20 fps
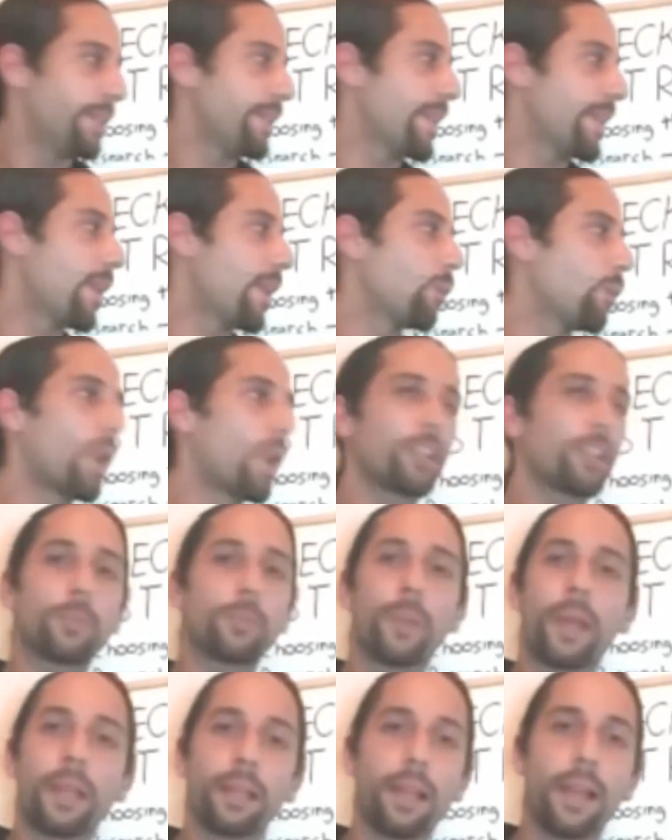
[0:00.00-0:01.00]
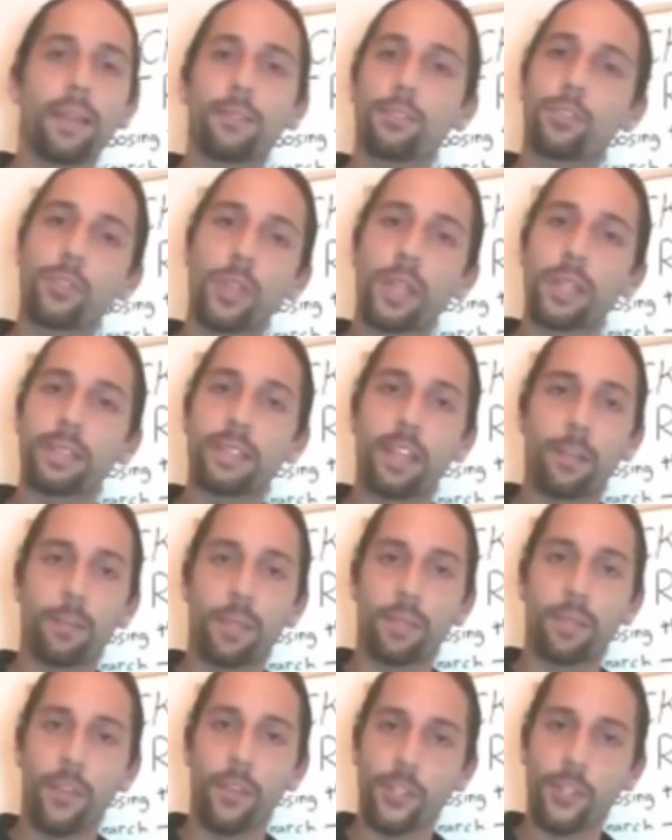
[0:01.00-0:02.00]
Now, watch my live trades.
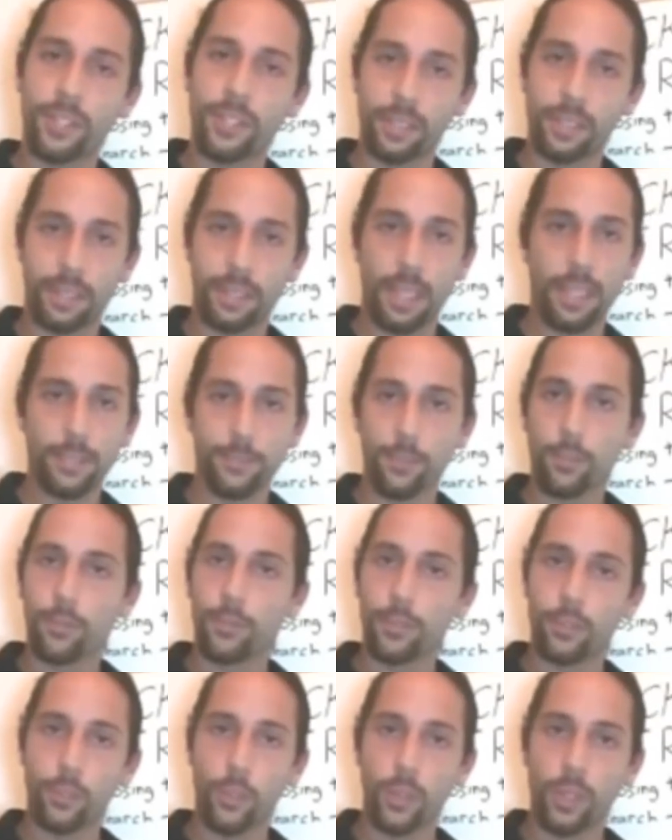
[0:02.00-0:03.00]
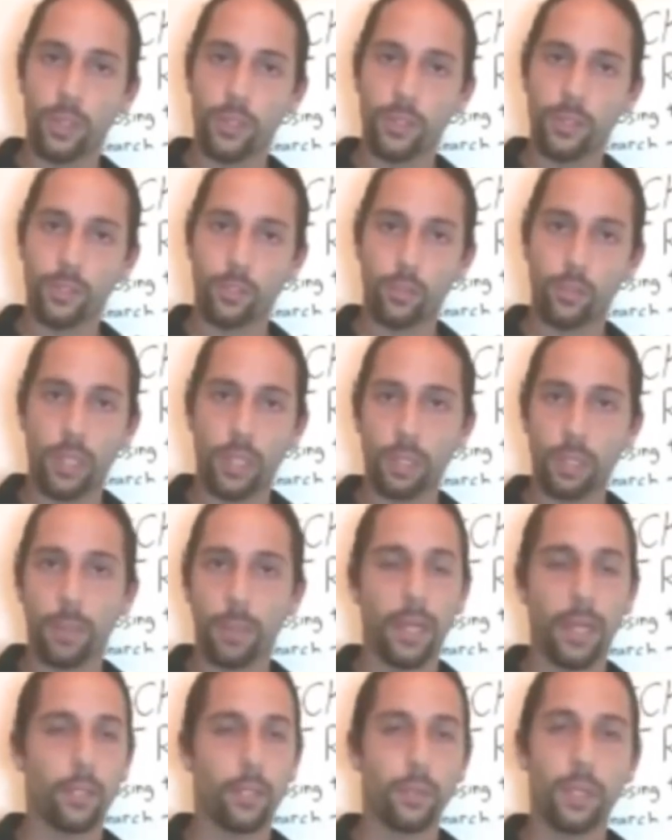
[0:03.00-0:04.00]
I've been very successful for 2 years
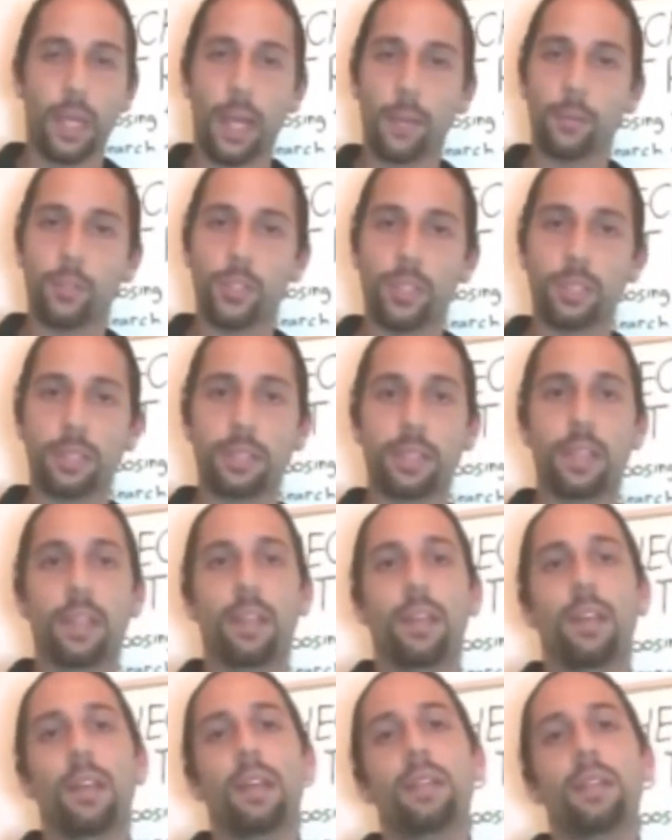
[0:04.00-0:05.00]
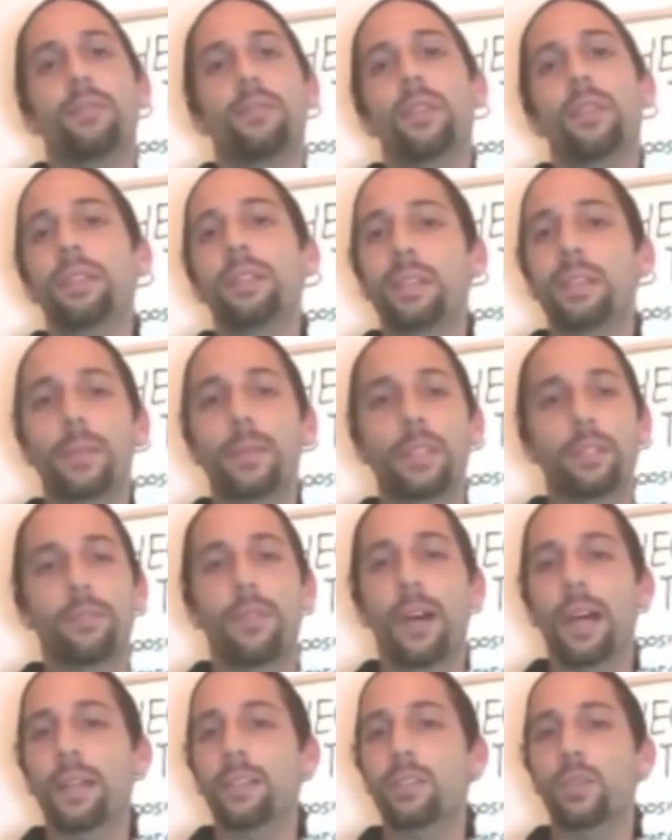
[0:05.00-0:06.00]
trading binary options, and if you need some
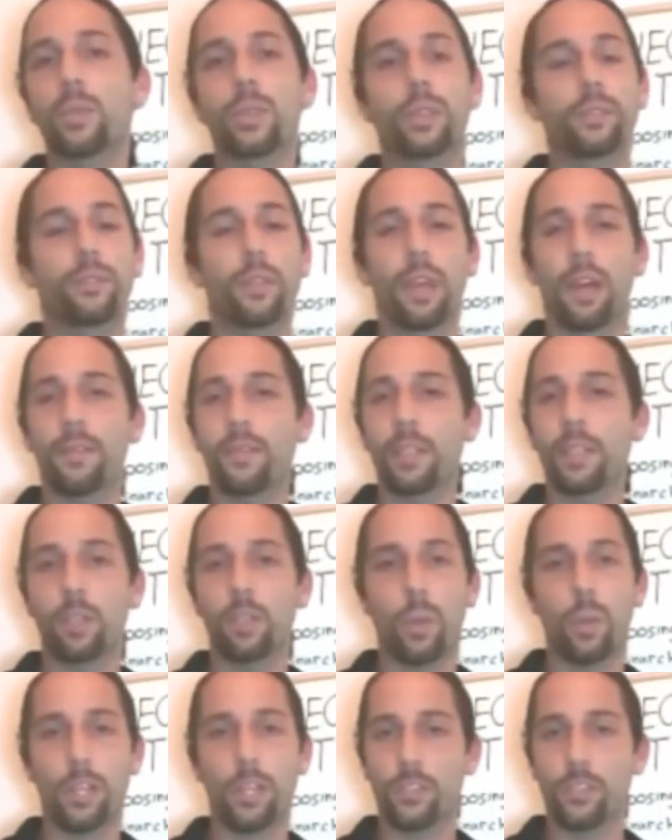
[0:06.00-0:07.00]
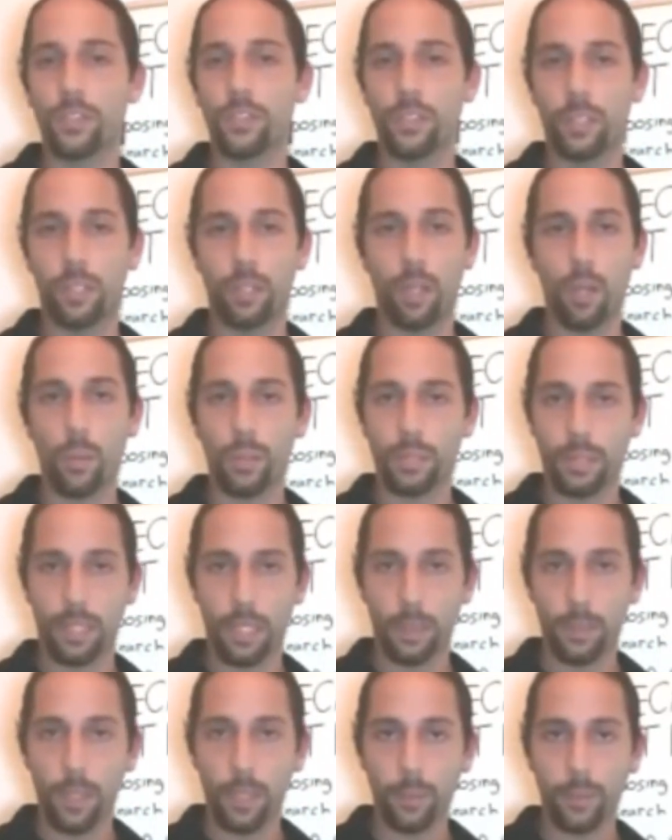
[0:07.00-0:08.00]
advice or if you have any questions, you can
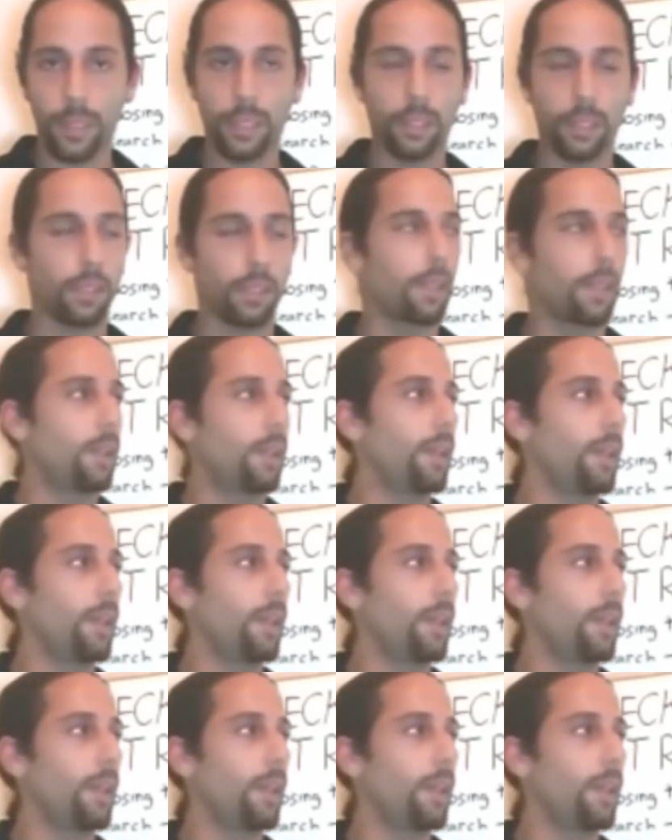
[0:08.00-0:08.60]
always email me,